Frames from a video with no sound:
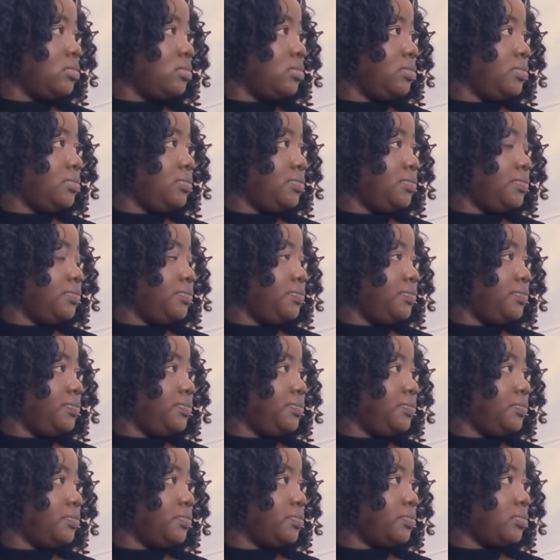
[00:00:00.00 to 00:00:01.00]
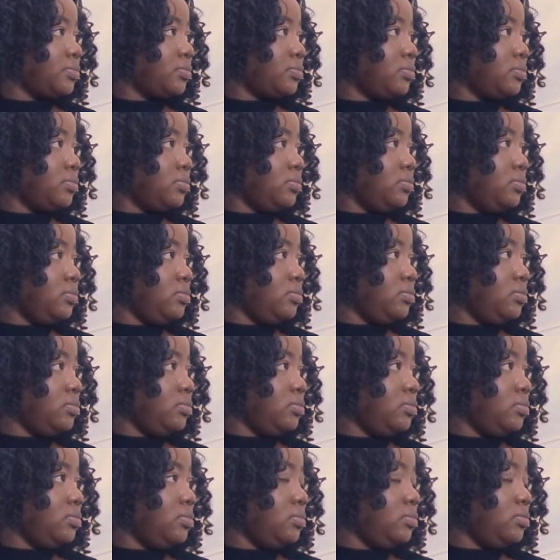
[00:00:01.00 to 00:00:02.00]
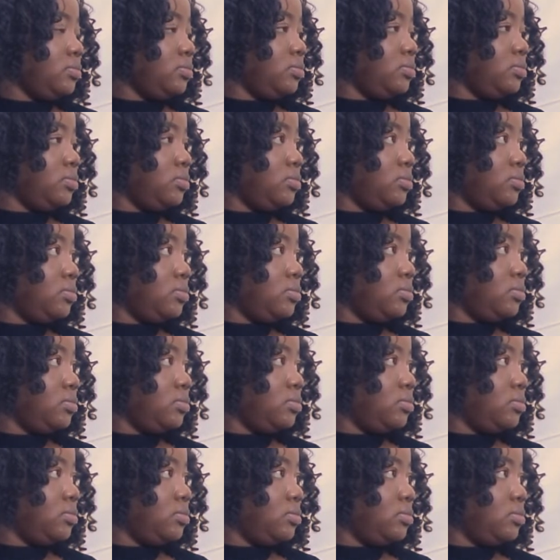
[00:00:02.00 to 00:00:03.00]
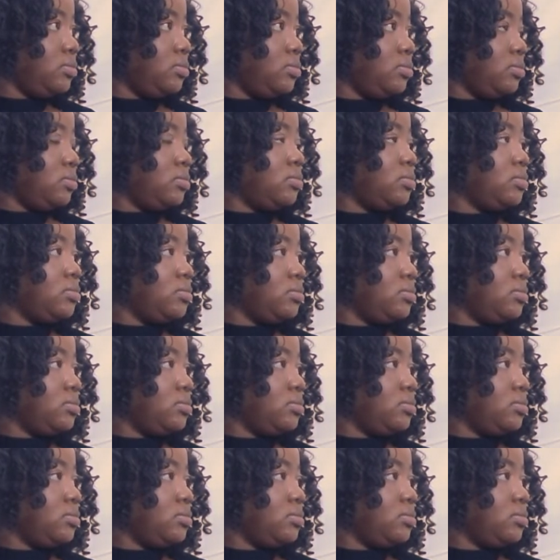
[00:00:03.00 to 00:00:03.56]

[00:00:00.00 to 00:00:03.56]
This person isn't speaking.